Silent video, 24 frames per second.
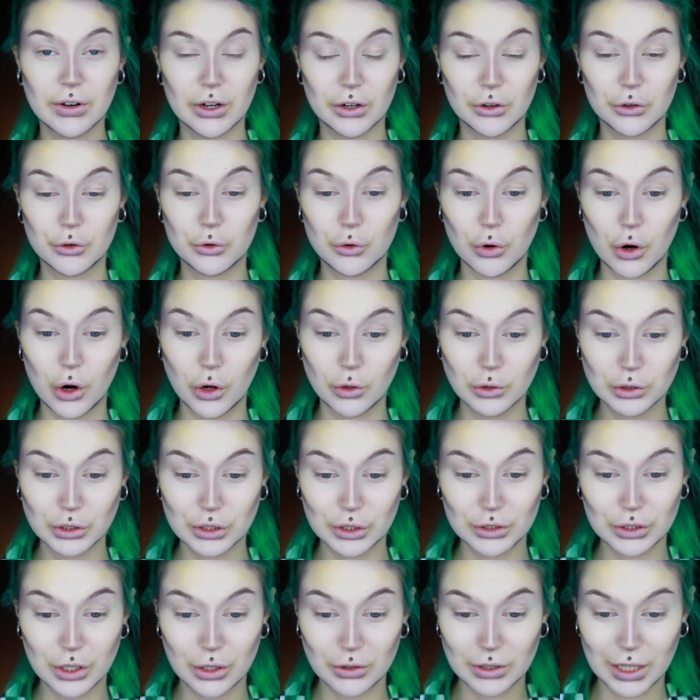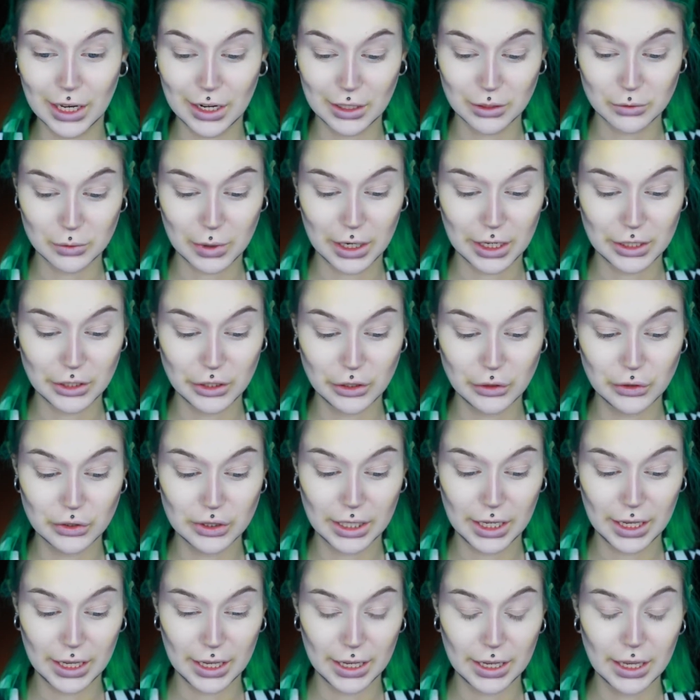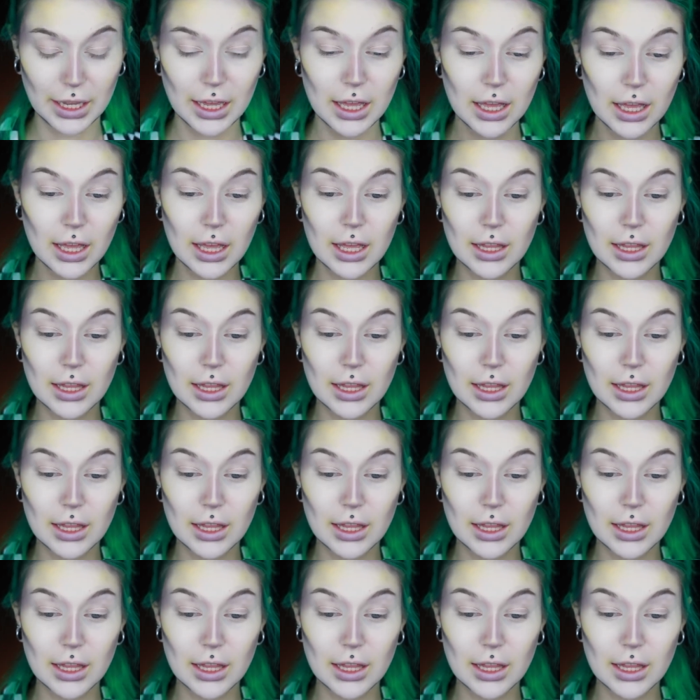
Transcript: very gross, so that is why I use a